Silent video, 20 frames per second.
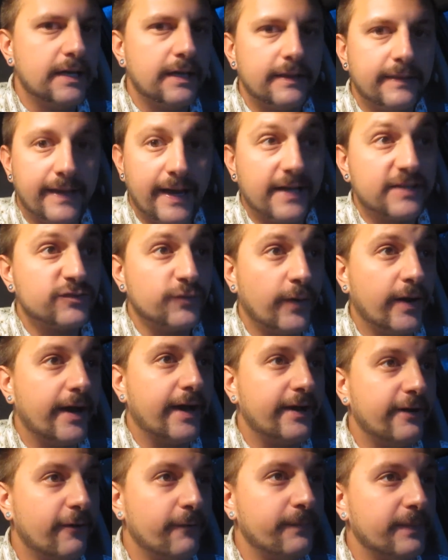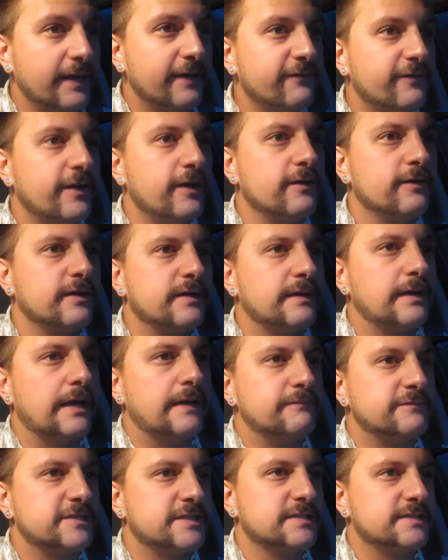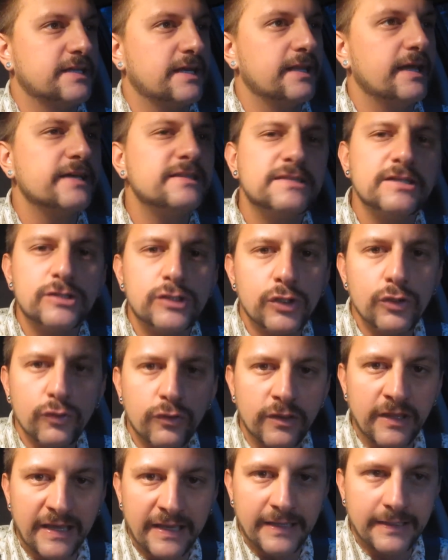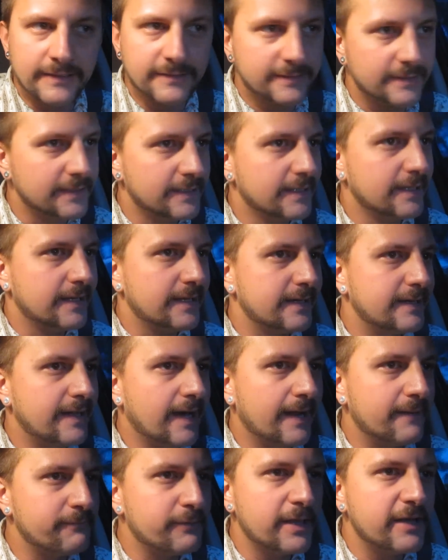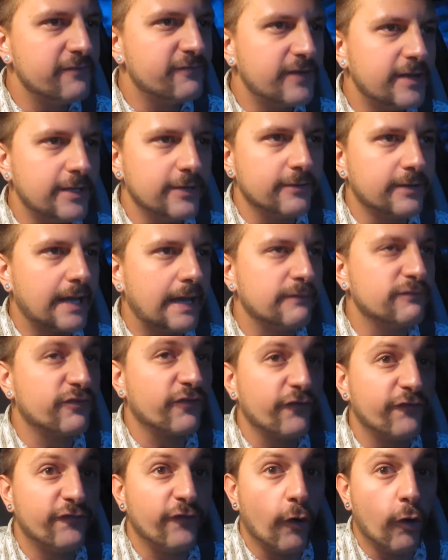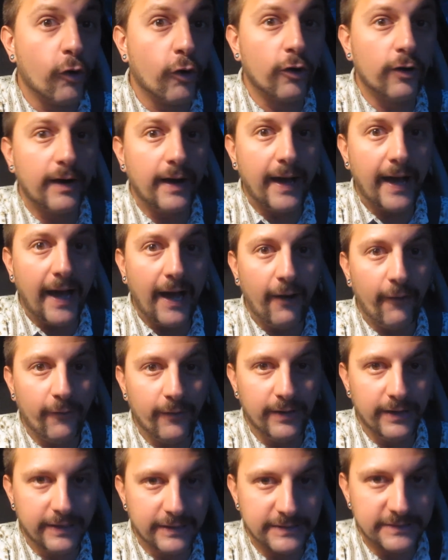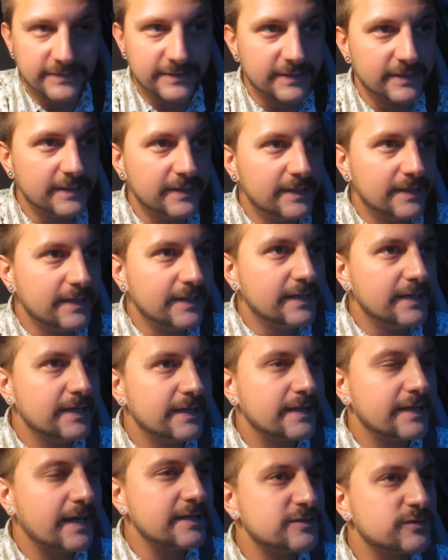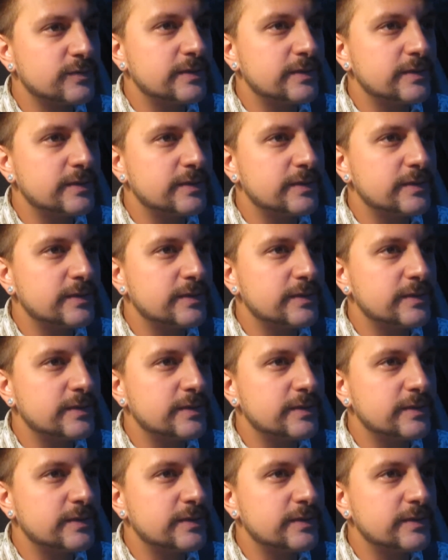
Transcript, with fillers: That's why I don't play video games, because I like to do things, not play video games for four hours. That's